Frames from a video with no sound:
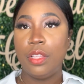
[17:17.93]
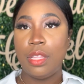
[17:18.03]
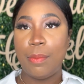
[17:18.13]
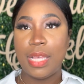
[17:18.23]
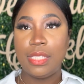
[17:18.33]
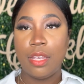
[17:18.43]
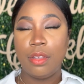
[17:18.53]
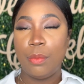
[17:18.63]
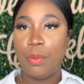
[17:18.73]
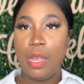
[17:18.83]

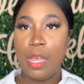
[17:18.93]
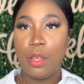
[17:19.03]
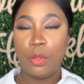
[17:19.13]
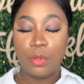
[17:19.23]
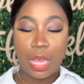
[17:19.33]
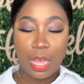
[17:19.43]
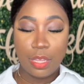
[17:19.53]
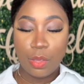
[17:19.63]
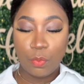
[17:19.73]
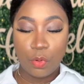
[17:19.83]
mascara in brown, I
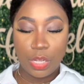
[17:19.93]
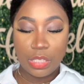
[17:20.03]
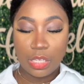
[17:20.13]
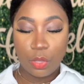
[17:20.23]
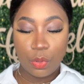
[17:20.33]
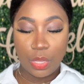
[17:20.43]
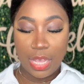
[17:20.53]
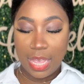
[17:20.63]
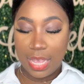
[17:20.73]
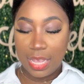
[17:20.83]
am going to go
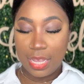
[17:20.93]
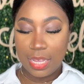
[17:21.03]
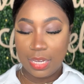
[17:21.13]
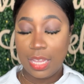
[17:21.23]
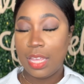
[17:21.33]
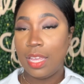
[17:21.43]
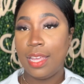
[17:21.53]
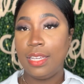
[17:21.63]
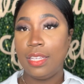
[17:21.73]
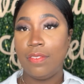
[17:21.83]
ahead
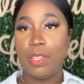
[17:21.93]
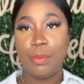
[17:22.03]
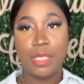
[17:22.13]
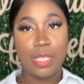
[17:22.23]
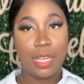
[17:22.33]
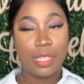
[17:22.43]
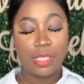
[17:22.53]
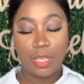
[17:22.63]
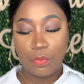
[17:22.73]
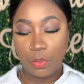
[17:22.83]
and give them a 10 out of
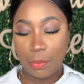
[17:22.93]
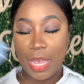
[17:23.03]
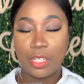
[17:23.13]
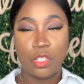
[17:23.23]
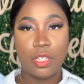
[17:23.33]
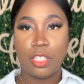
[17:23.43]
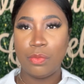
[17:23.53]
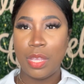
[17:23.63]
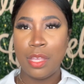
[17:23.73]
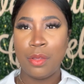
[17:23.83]
10 for the packaging as
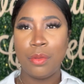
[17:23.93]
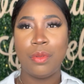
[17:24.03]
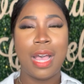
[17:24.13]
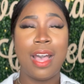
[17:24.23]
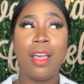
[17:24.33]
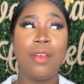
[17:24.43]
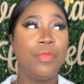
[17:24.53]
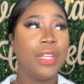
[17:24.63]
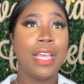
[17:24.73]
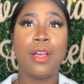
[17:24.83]
well. I
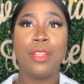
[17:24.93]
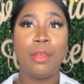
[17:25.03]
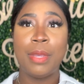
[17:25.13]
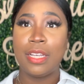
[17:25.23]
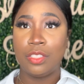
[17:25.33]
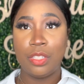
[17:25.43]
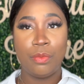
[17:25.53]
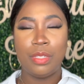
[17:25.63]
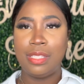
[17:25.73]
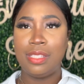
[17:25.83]
feel like all their
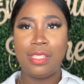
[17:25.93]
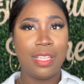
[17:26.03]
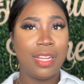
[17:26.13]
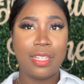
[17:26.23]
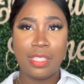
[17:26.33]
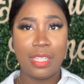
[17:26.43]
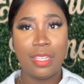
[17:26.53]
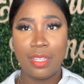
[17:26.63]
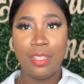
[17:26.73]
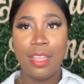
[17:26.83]
packaging was 10 out of
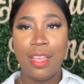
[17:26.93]
10.